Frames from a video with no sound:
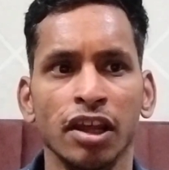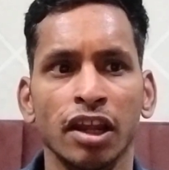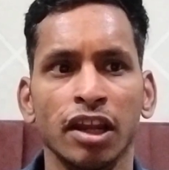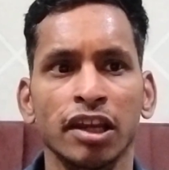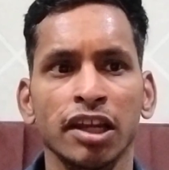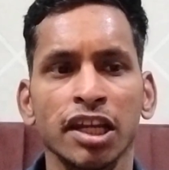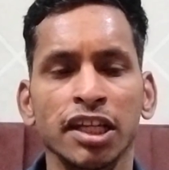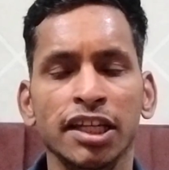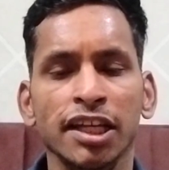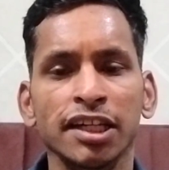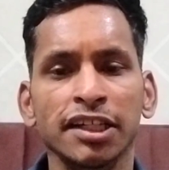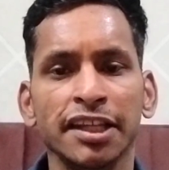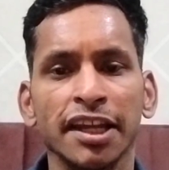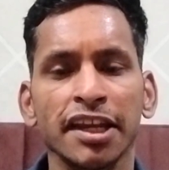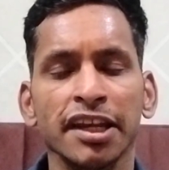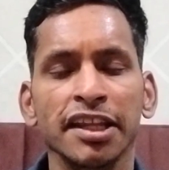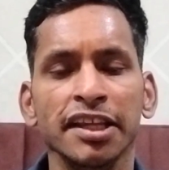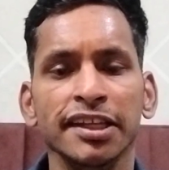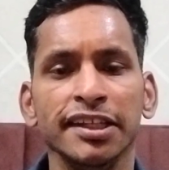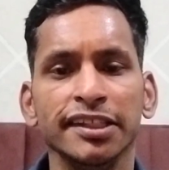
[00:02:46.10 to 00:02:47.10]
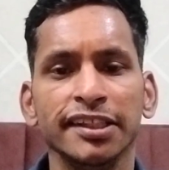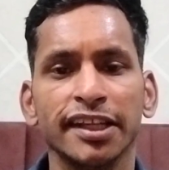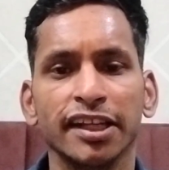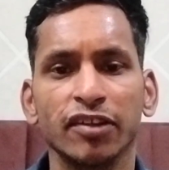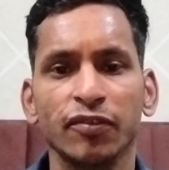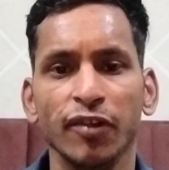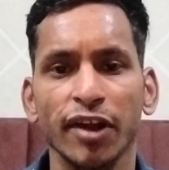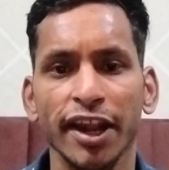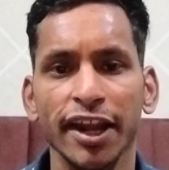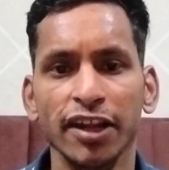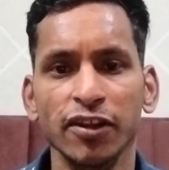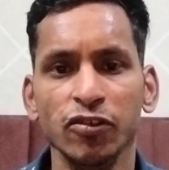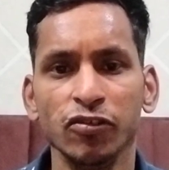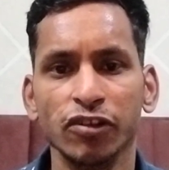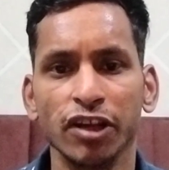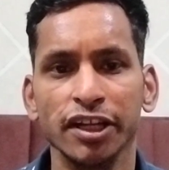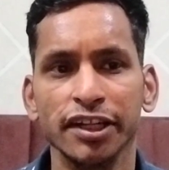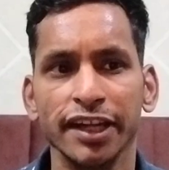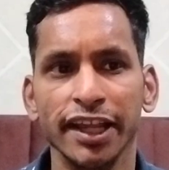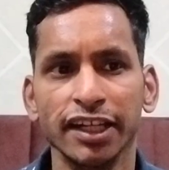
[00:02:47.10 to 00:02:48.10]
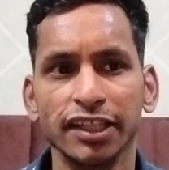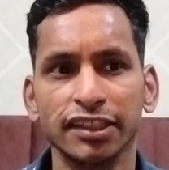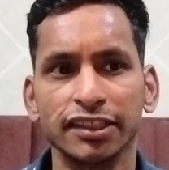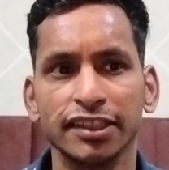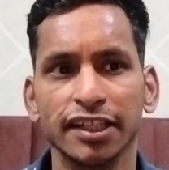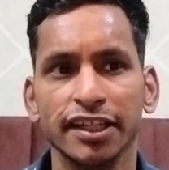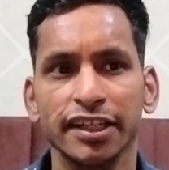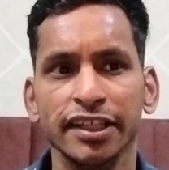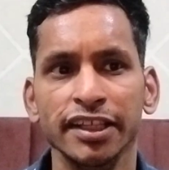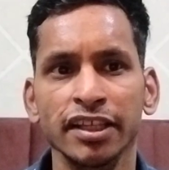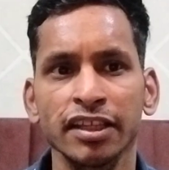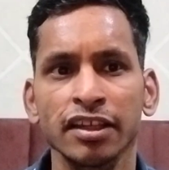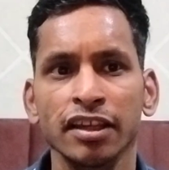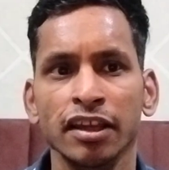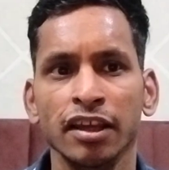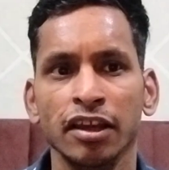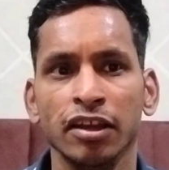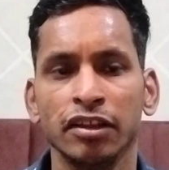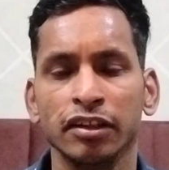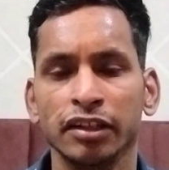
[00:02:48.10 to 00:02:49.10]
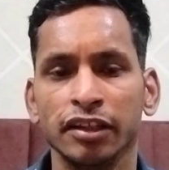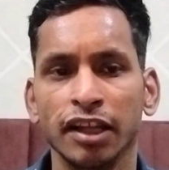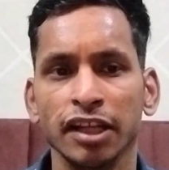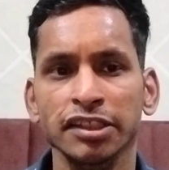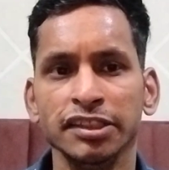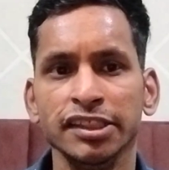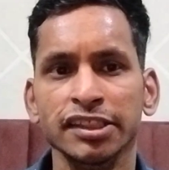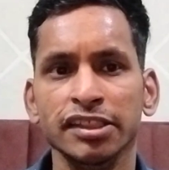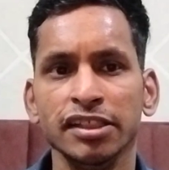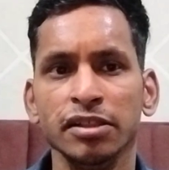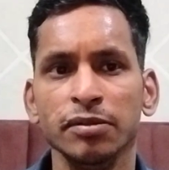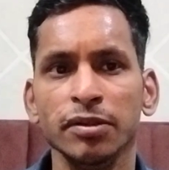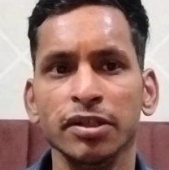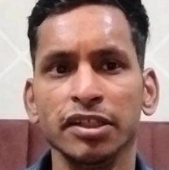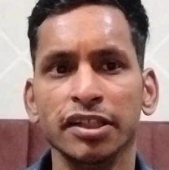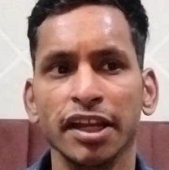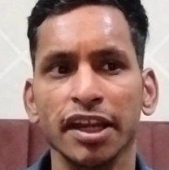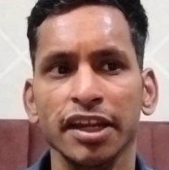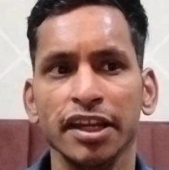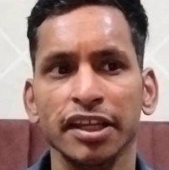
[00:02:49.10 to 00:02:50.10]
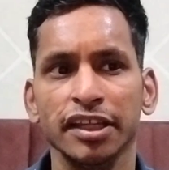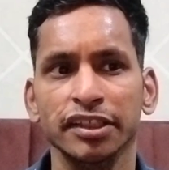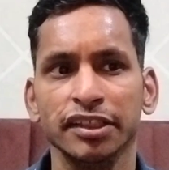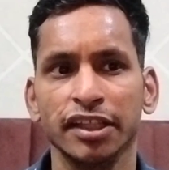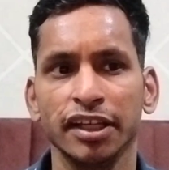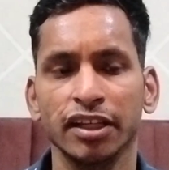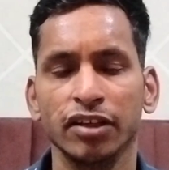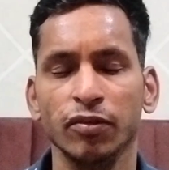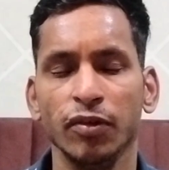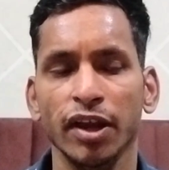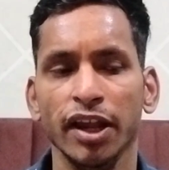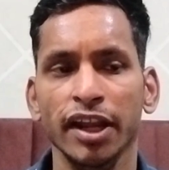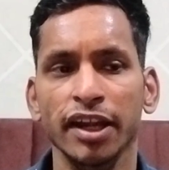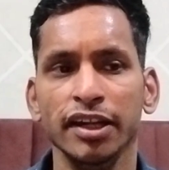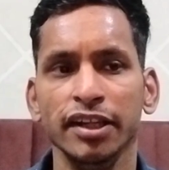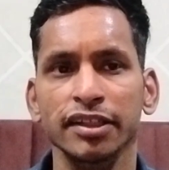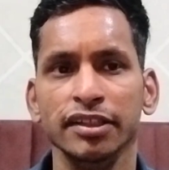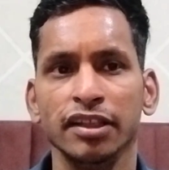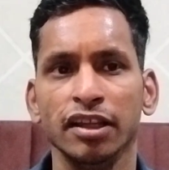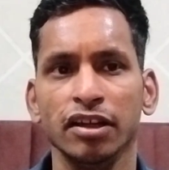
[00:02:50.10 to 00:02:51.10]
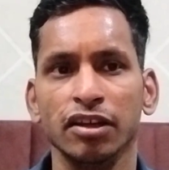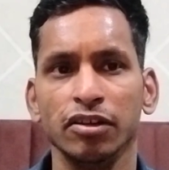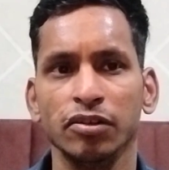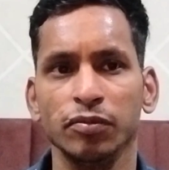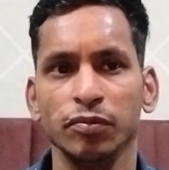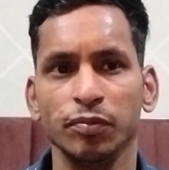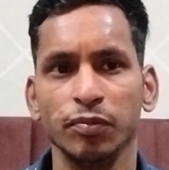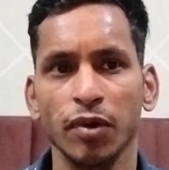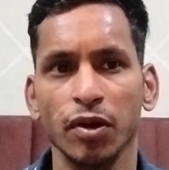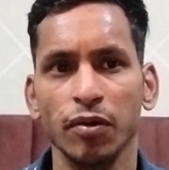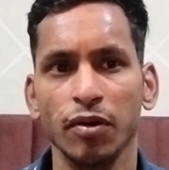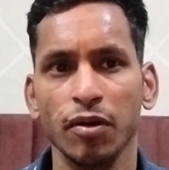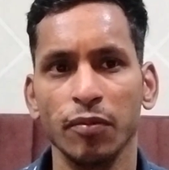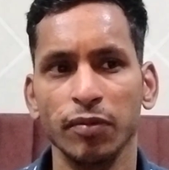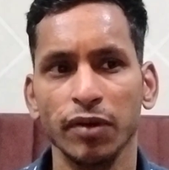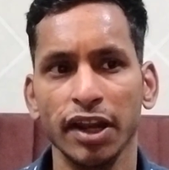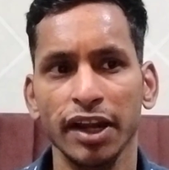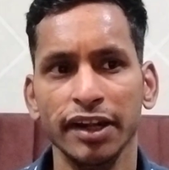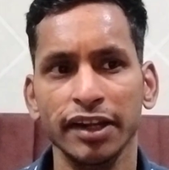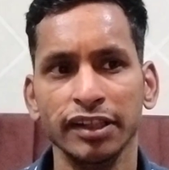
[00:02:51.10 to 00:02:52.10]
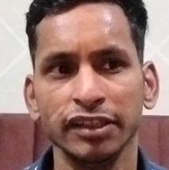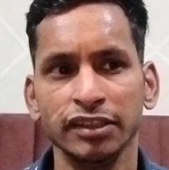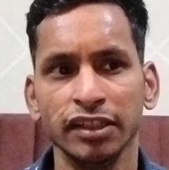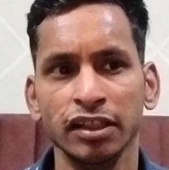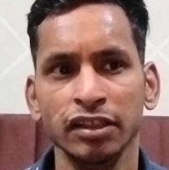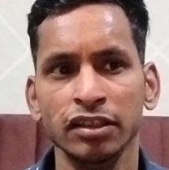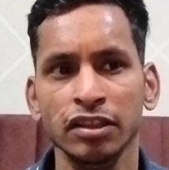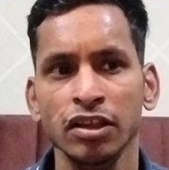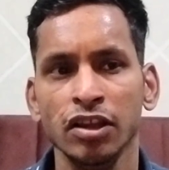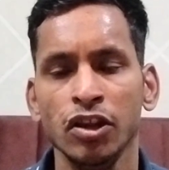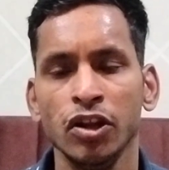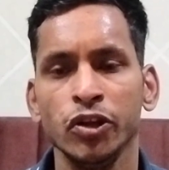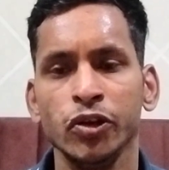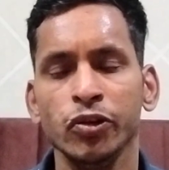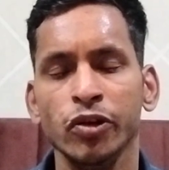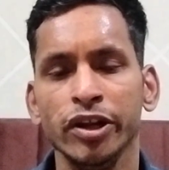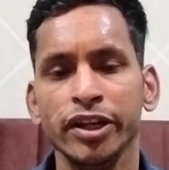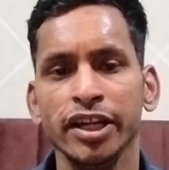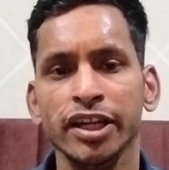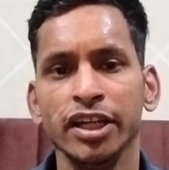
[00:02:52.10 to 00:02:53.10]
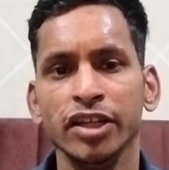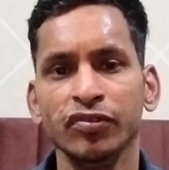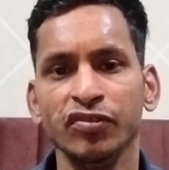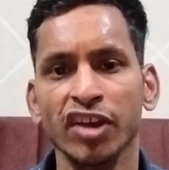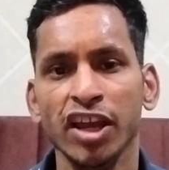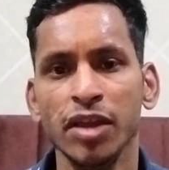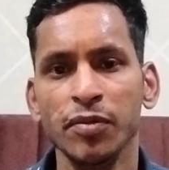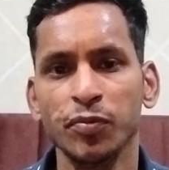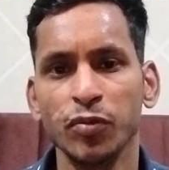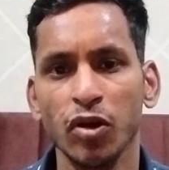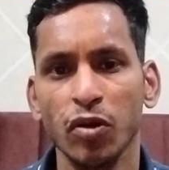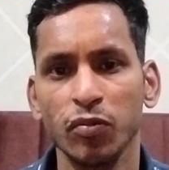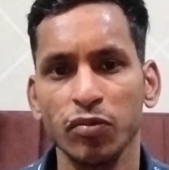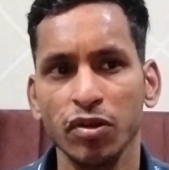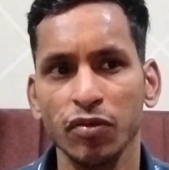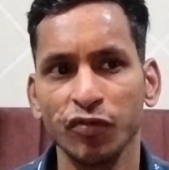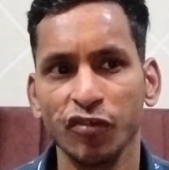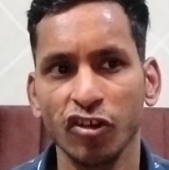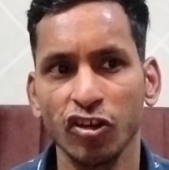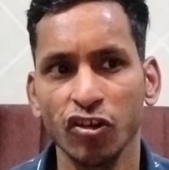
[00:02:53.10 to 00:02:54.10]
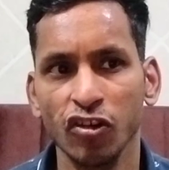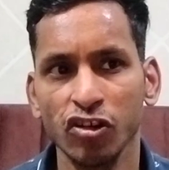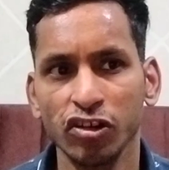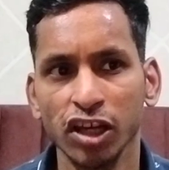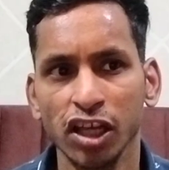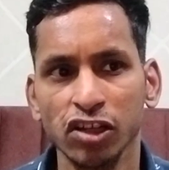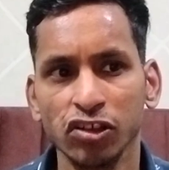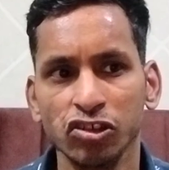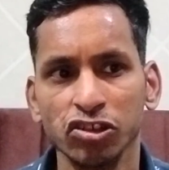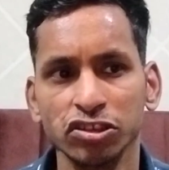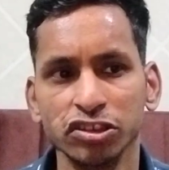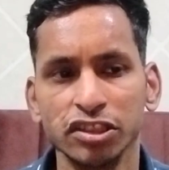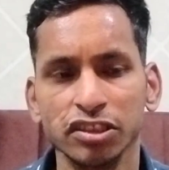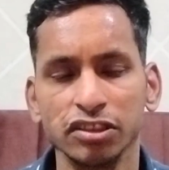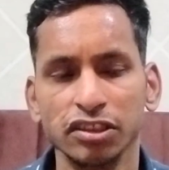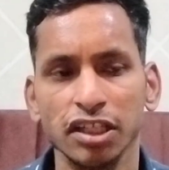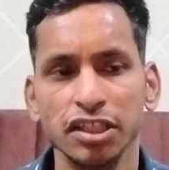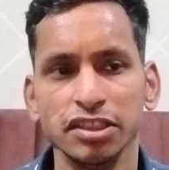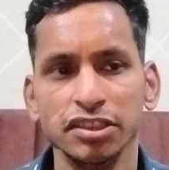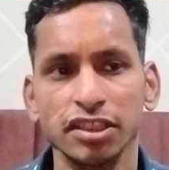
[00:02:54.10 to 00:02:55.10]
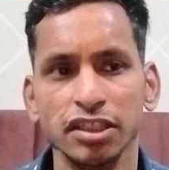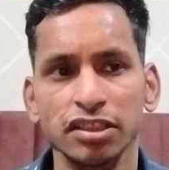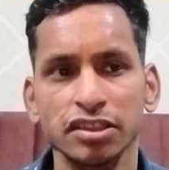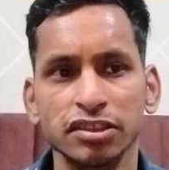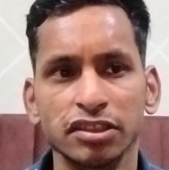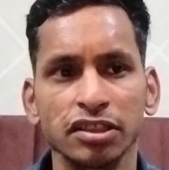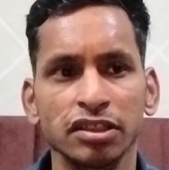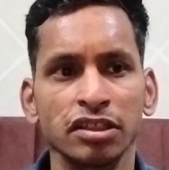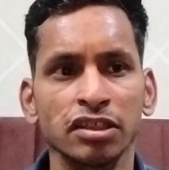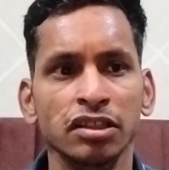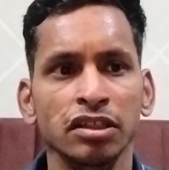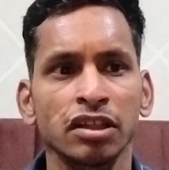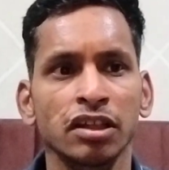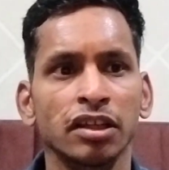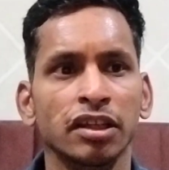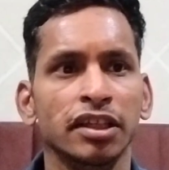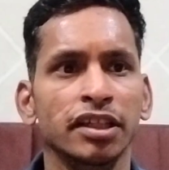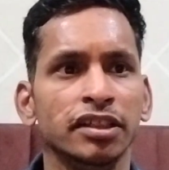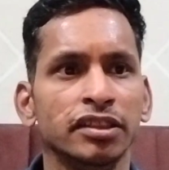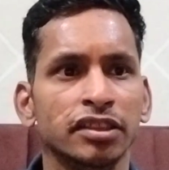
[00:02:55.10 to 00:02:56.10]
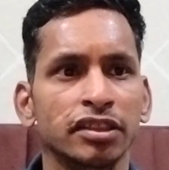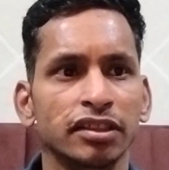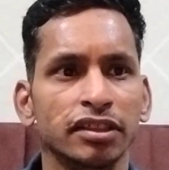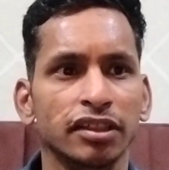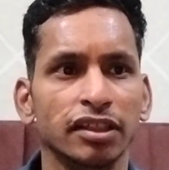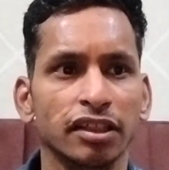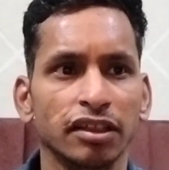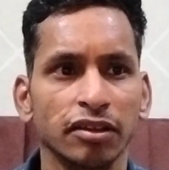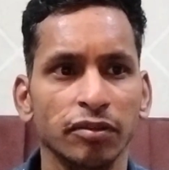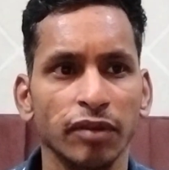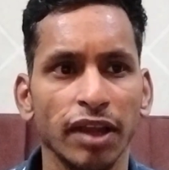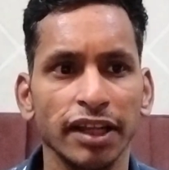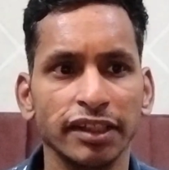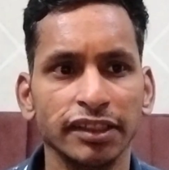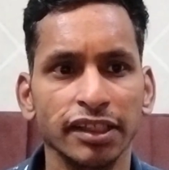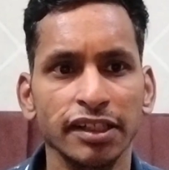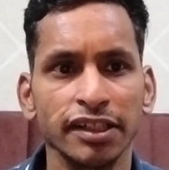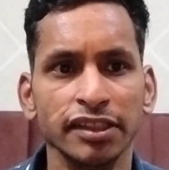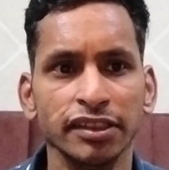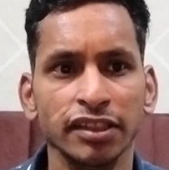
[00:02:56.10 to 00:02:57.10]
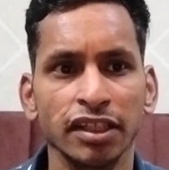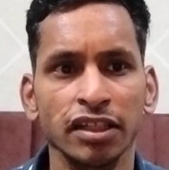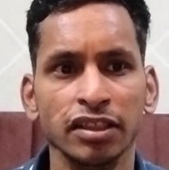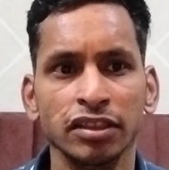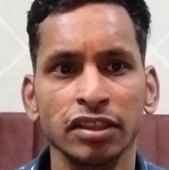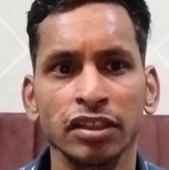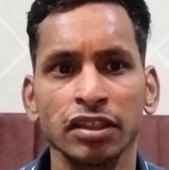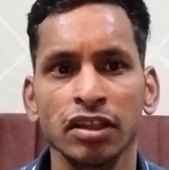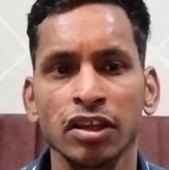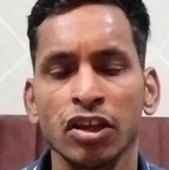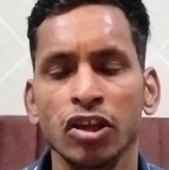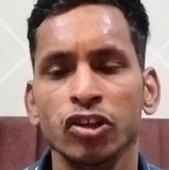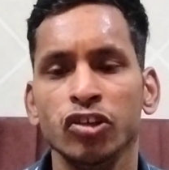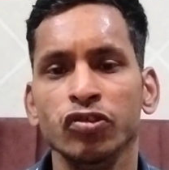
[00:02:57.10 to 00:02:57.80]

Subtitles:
Little training is required to conduct study. Considerable training is required in the applied research to identify problem for local concerns is in action research.